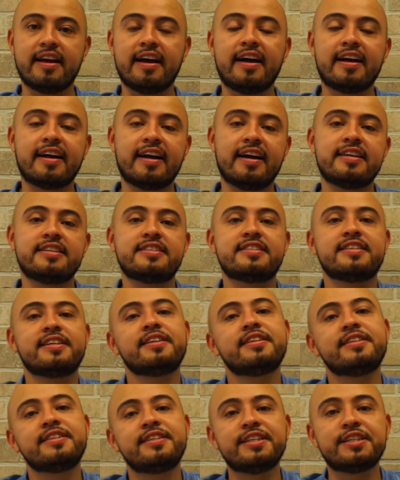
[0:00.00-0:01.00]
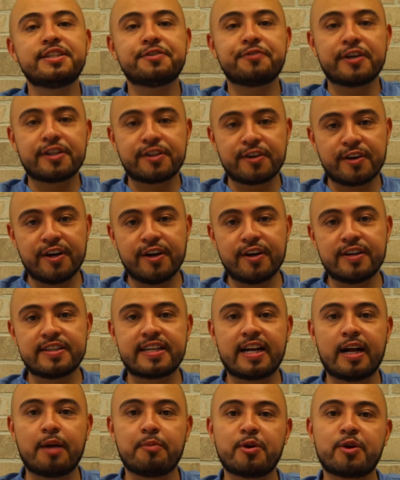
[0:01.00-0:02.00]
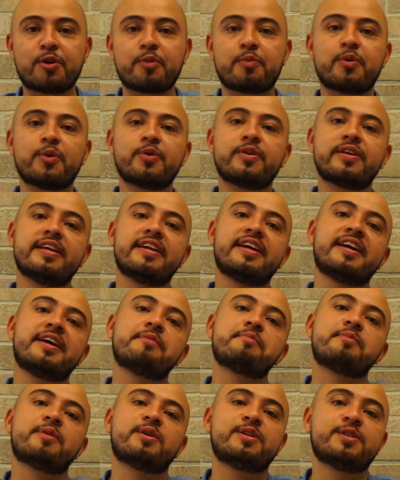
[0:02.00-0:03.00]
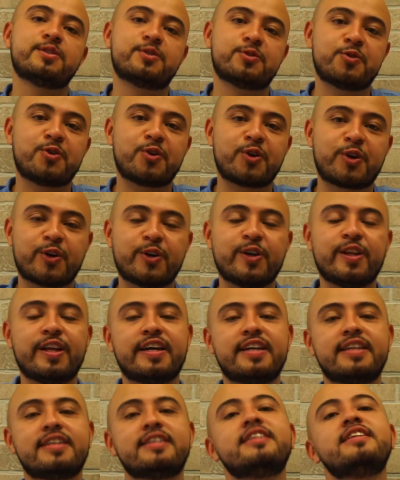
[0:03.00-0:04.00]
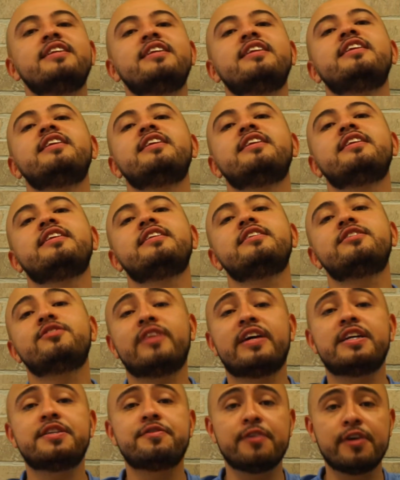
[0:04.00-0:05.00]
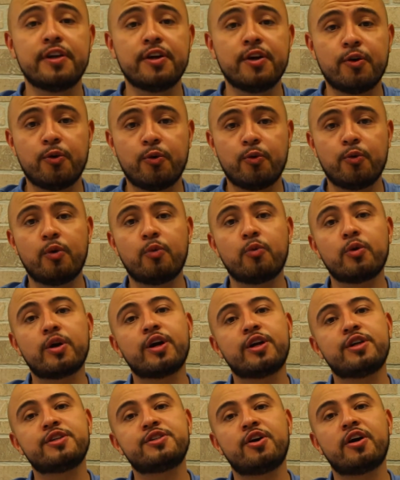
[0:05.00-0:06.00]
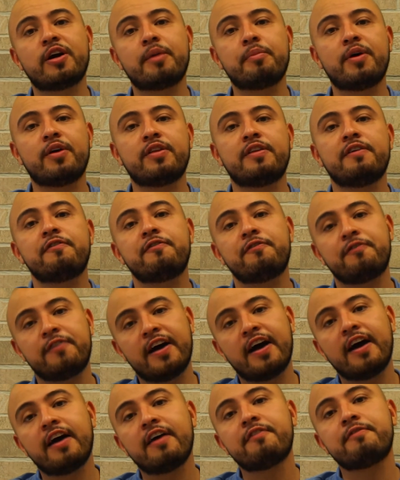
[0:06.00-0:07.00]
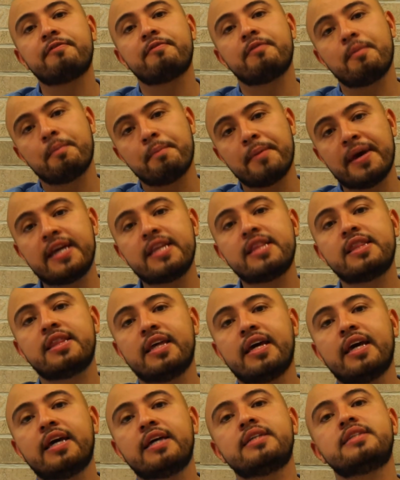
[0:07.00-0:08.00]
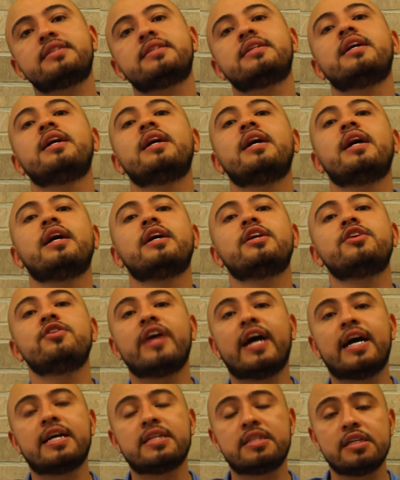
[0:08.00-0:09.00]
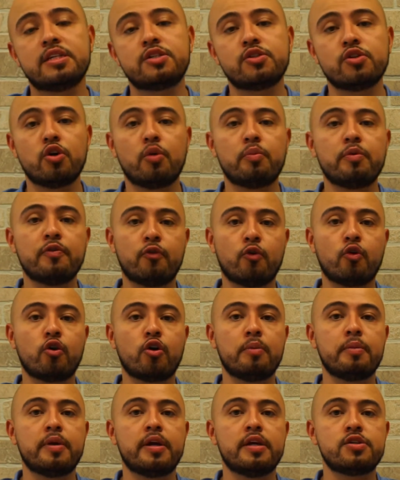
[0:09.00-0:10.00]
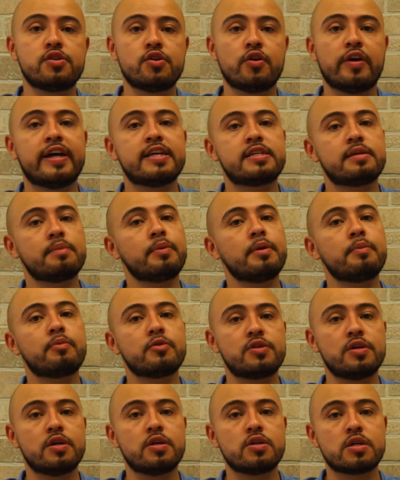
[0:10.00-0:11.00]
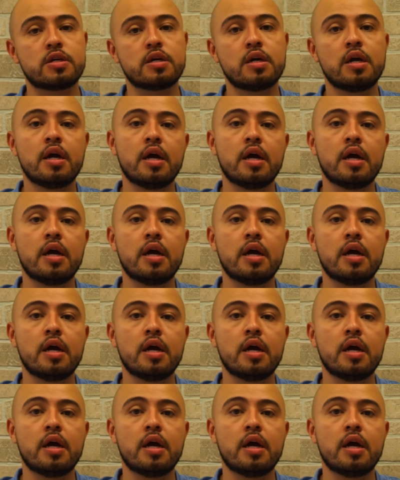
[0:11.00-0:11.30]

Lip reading: Hi guys, this is Victor here at Scalp Micro Pro Clinic in Burlington, North Carolina. In today's video, we're gonna talk about the five main things you guys need to know before coming into your S&P procedure.